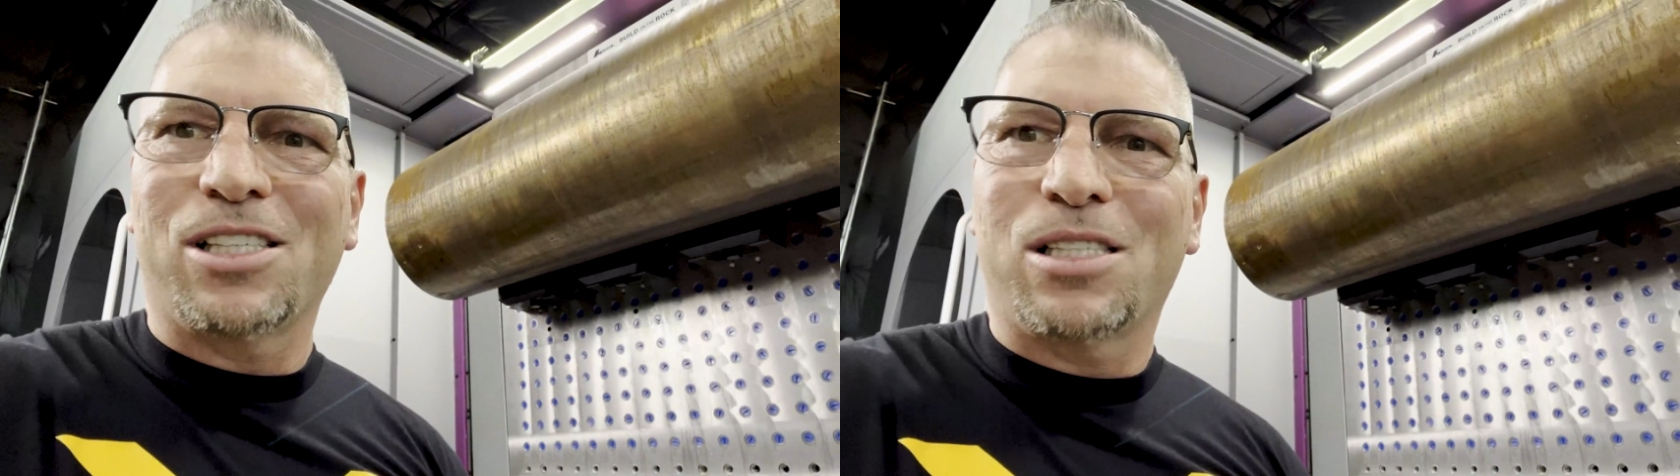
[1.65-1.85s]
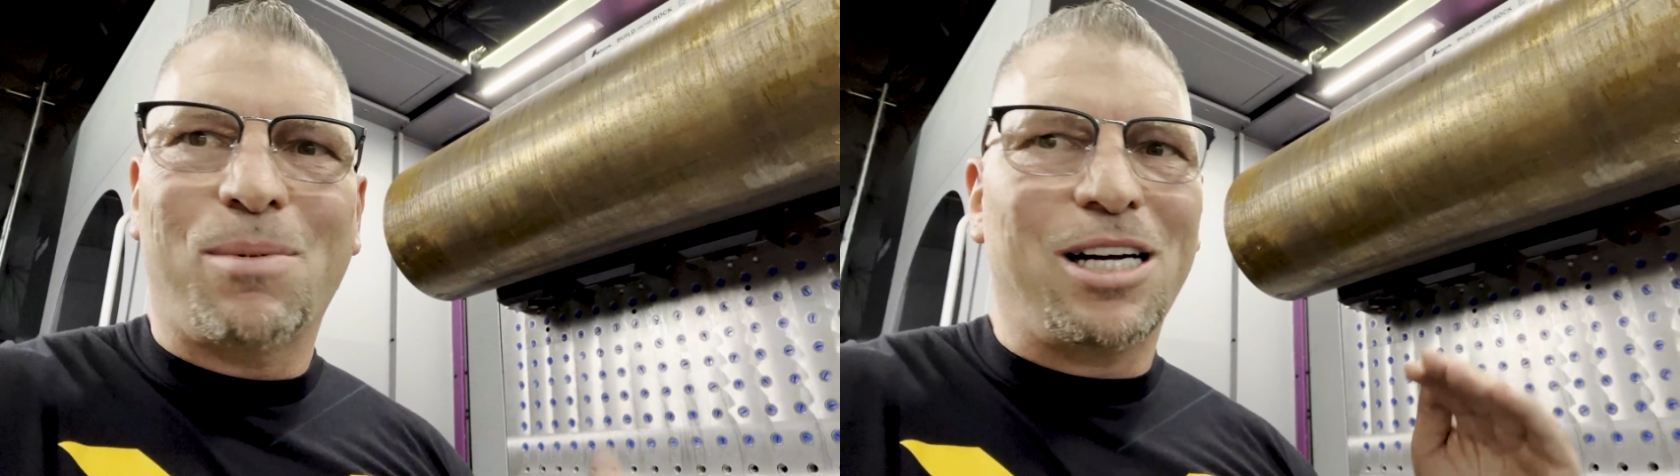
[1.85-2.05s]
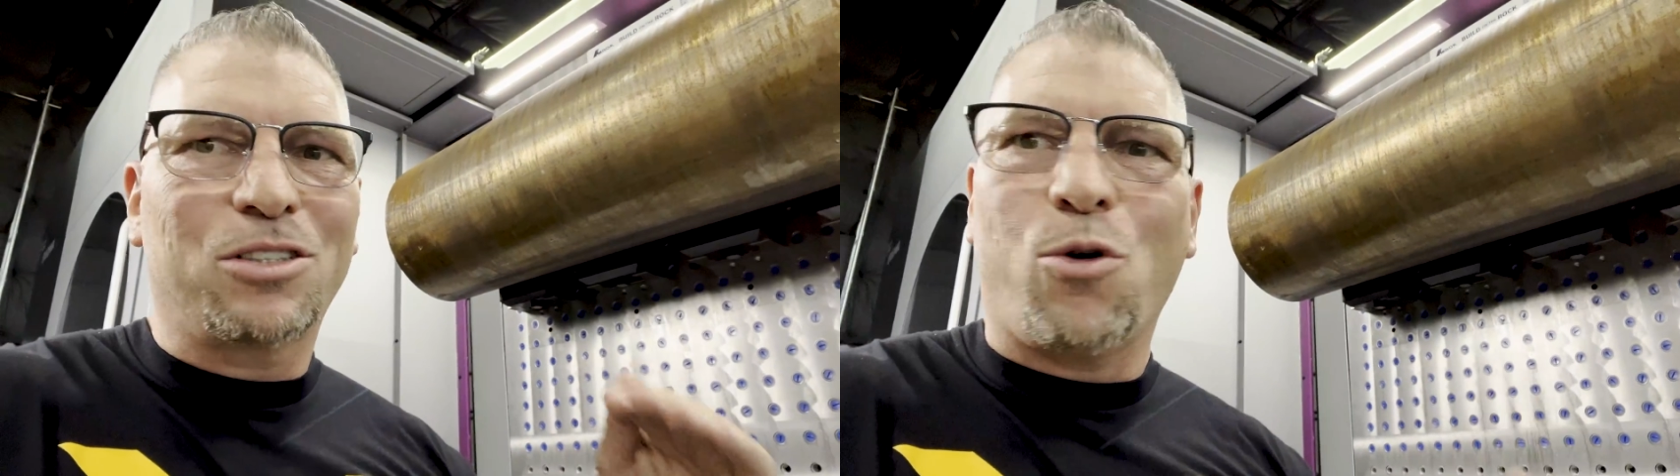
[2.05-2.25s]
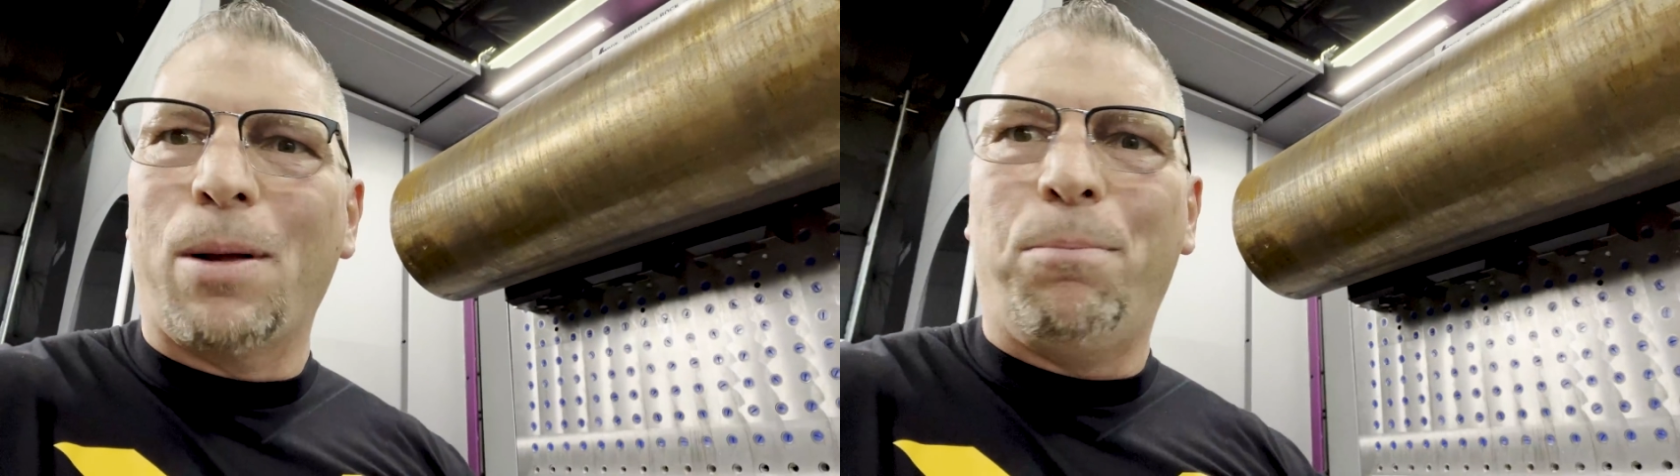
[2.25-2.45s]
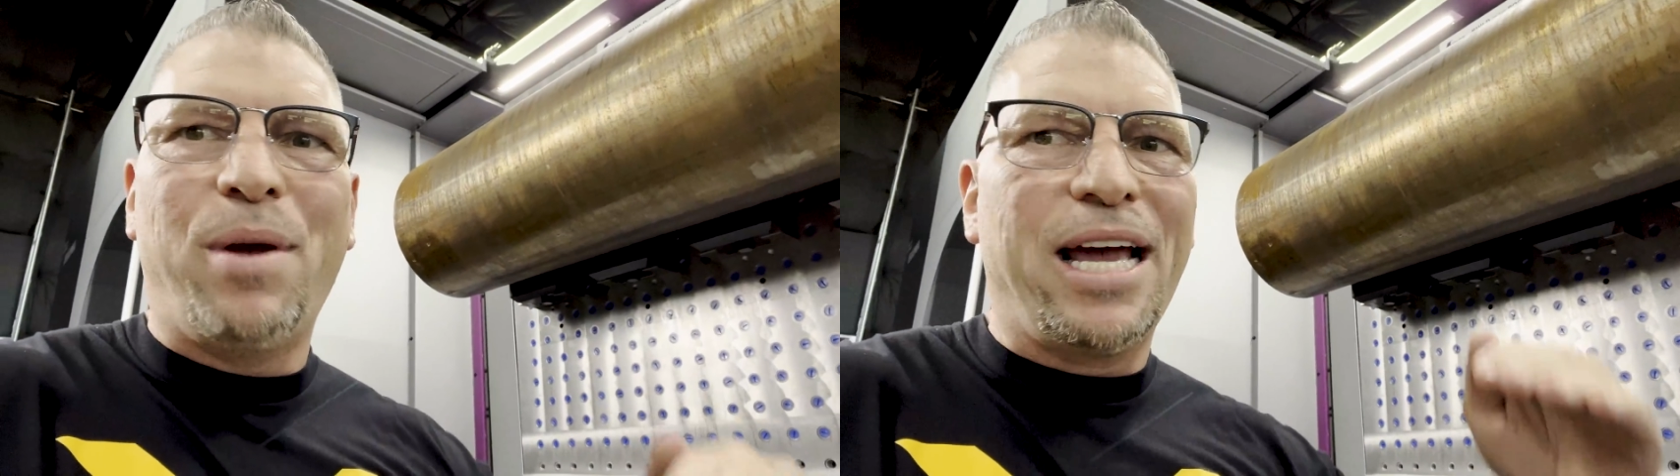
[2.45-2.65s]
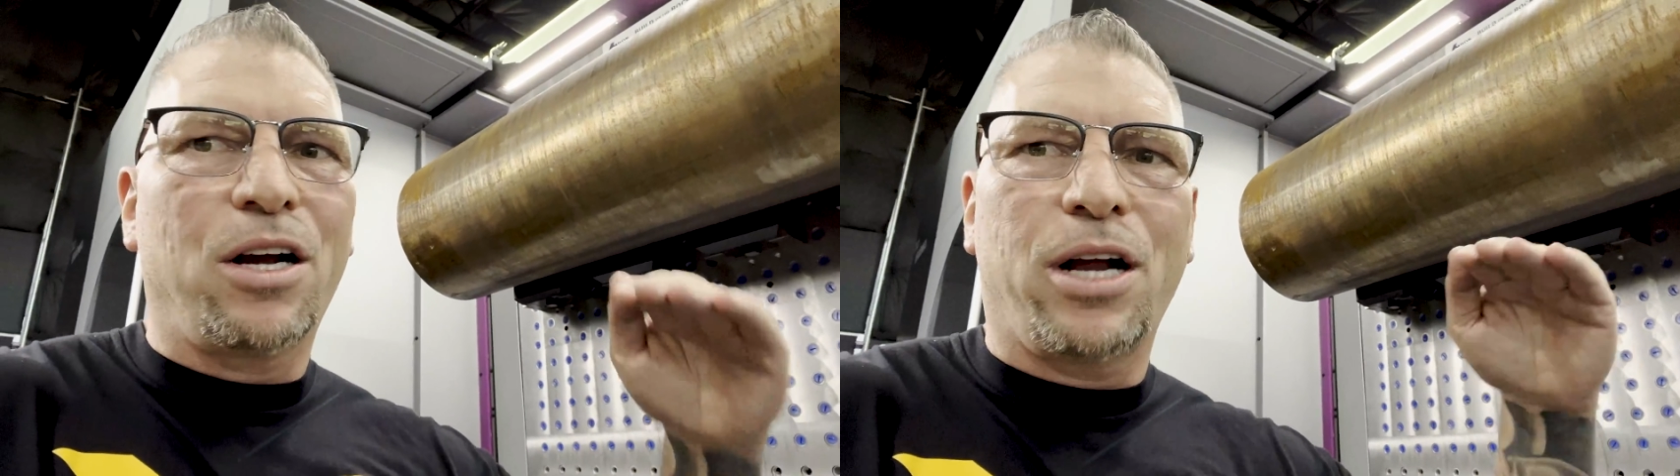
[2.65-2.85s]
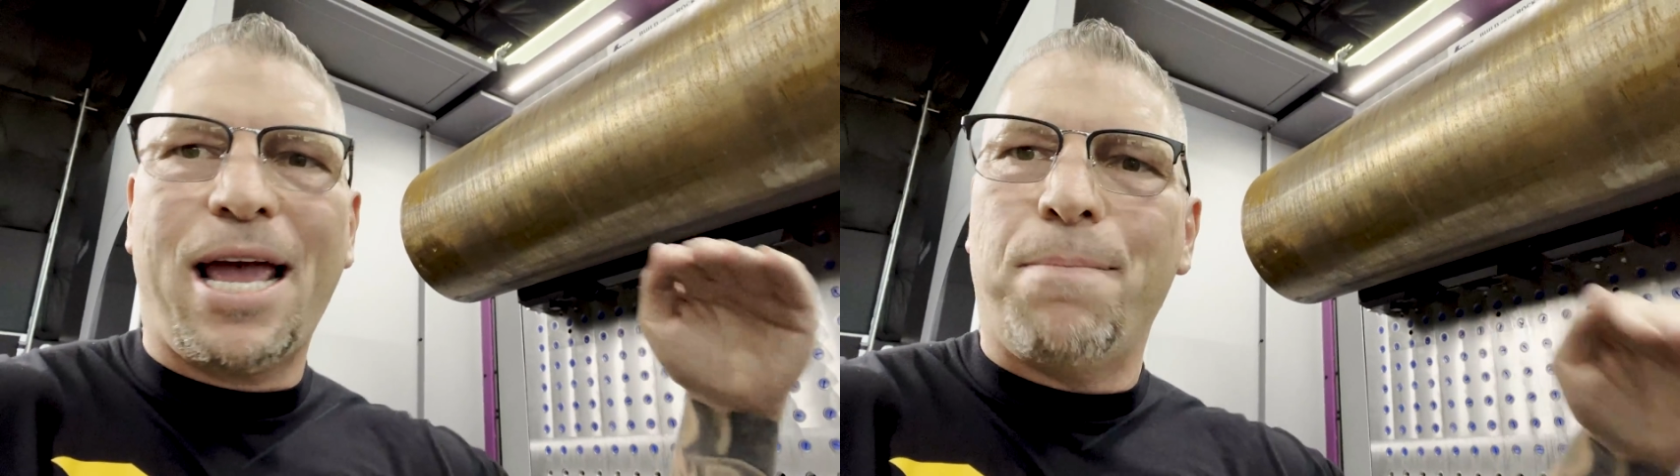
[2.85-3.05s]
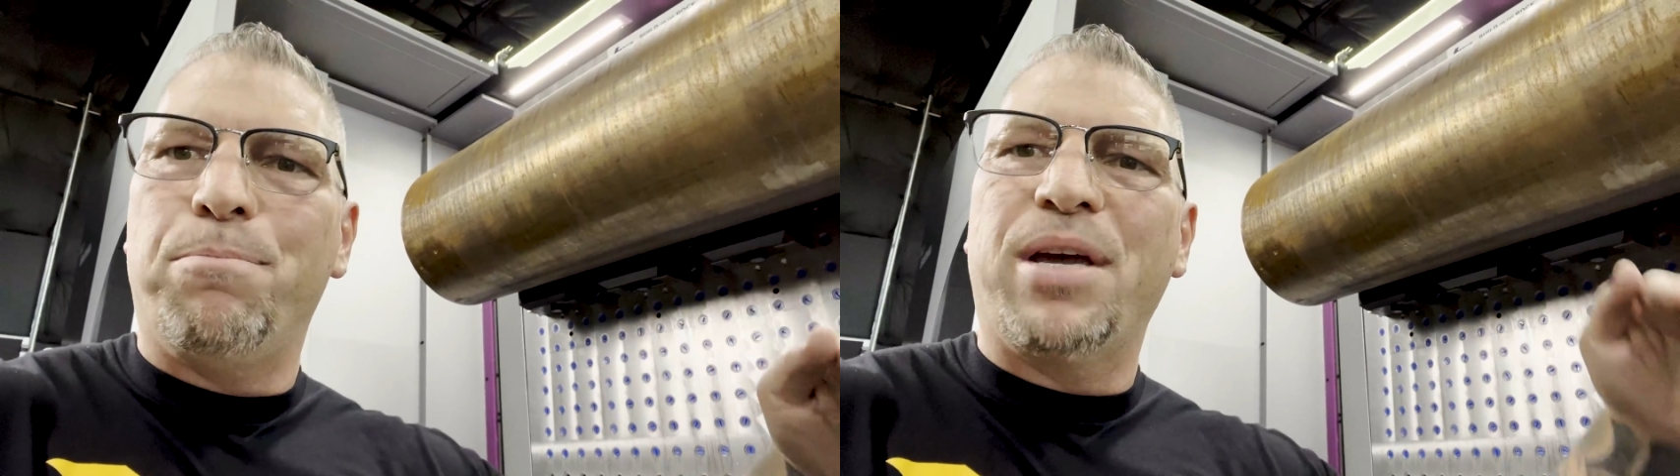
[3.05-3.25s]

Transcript: It's about going bigger and